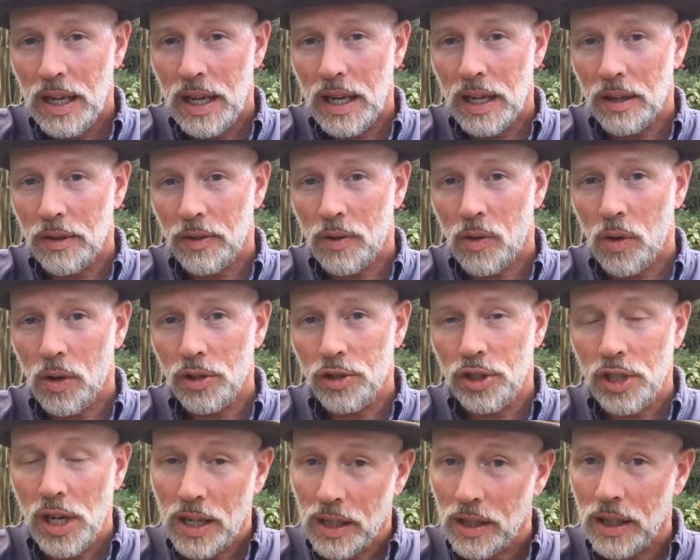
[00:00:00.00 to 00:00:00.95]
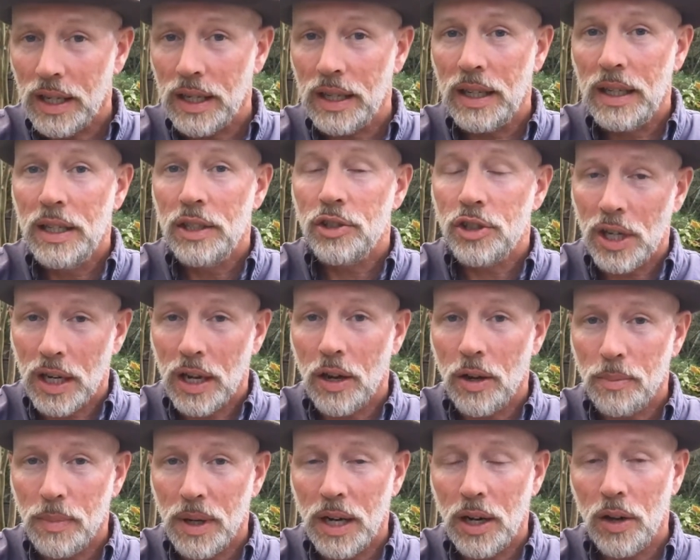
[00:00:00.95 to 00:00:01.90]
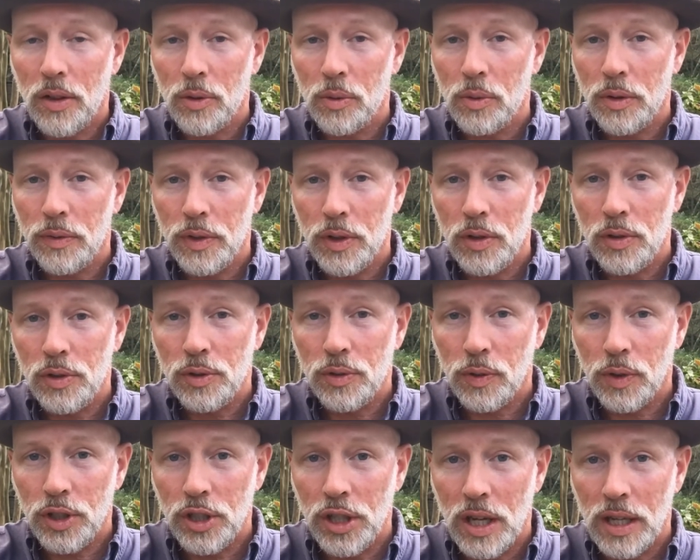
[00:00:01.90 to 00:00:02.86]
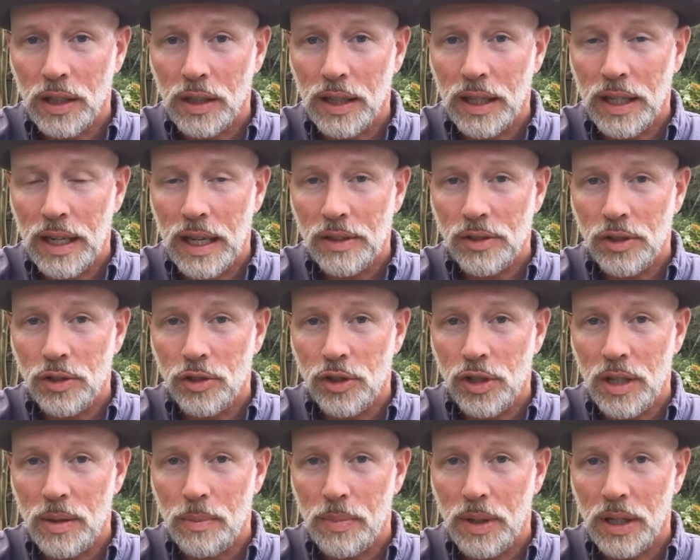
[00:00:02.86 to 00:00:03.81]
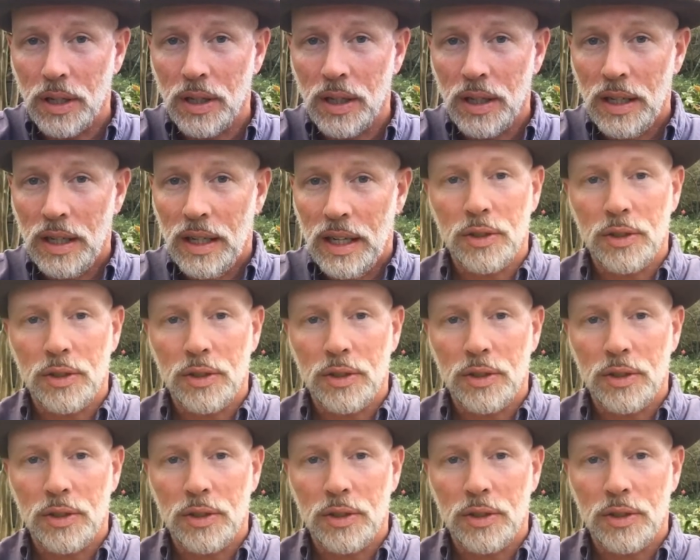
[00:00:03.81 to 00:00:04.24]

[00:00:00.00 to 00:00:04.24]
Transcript: And of course, Yuengling. Check out my other reviews for Yuengling as a cheap beer.